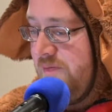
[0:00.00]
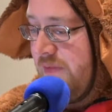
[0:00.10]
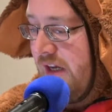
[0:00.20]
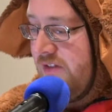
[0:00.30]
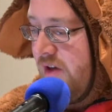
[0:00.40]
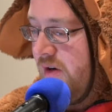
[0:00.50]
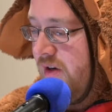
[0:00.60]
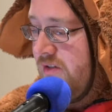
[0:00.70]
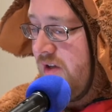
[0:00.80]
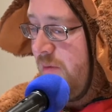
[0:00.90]
And so
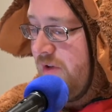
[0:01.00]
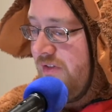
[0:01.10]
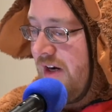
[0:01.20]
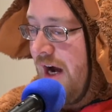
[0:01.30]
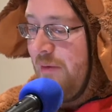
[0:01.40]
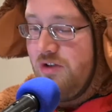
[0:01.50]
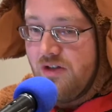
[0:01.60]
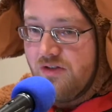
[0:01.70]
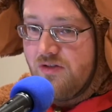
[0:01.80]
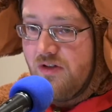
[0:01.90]
here's a couple different
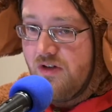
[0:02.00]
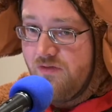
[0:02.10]
options